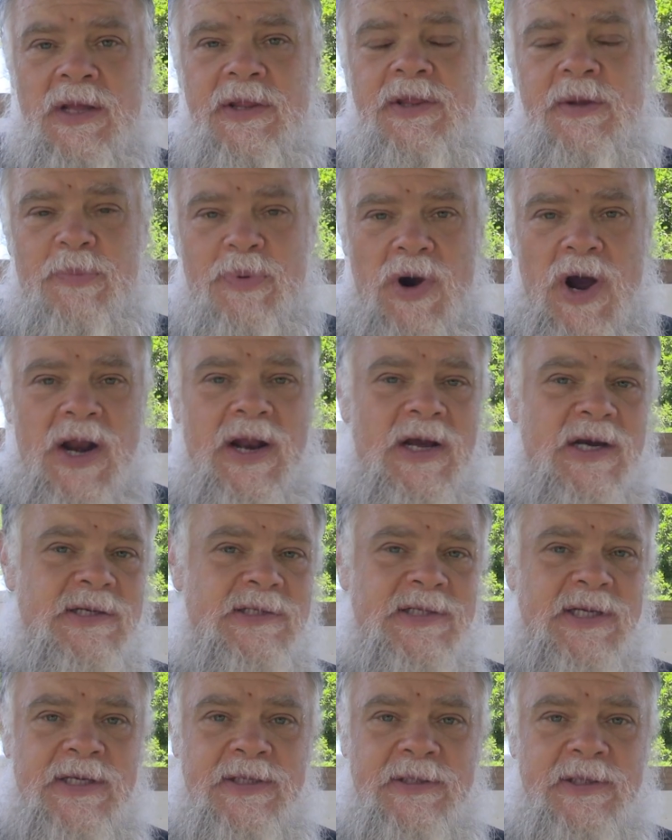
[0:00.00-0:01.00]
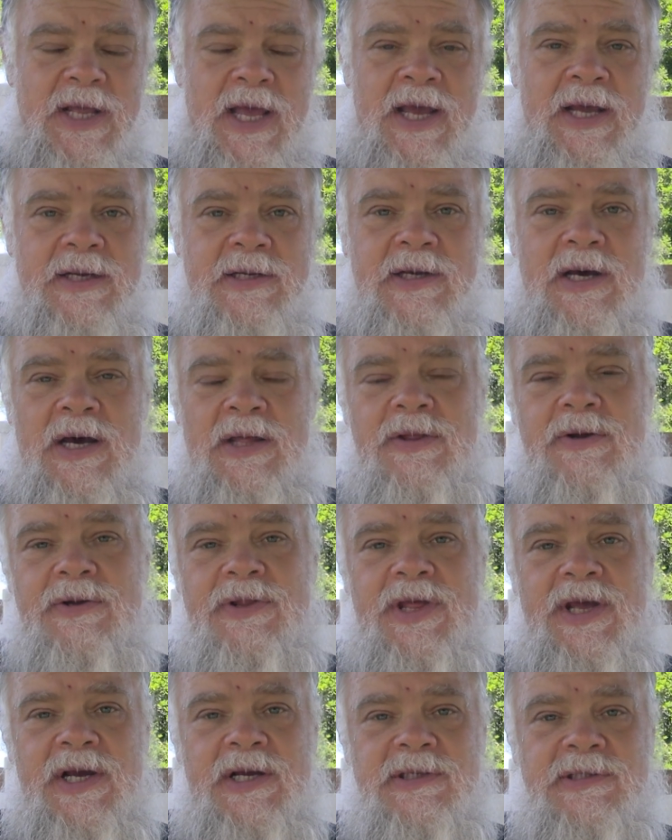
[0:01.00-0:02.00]
the products and other
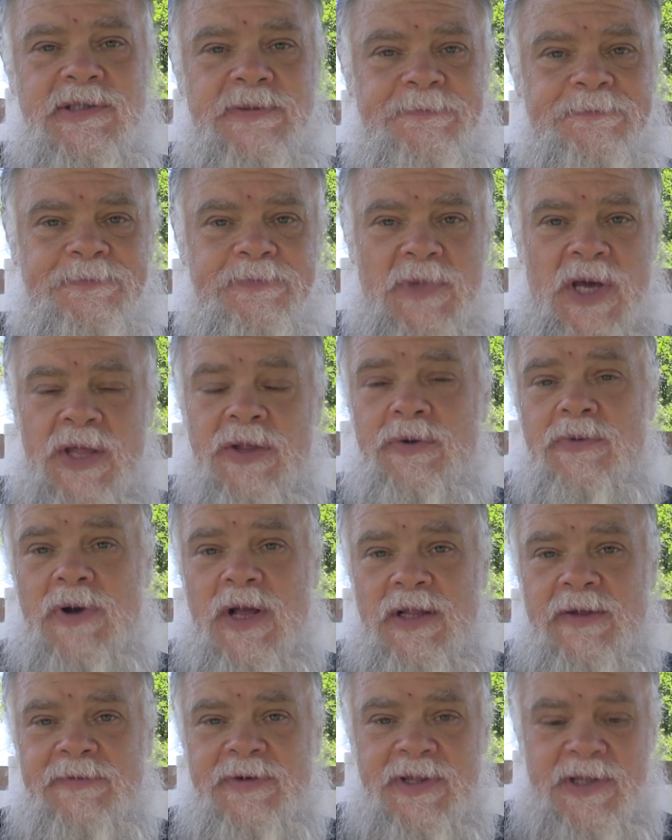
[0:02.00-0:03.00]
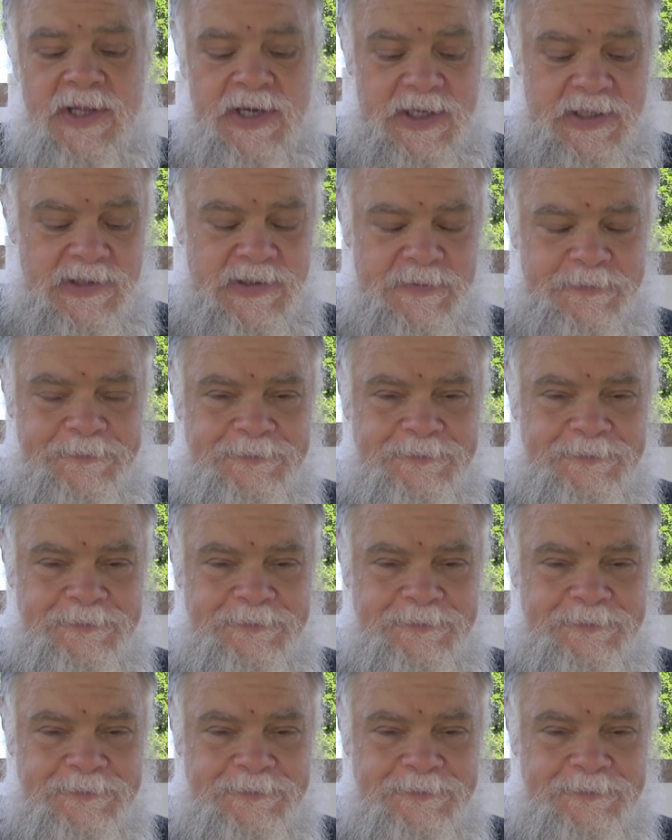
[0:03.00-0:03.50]
things, other relevant things.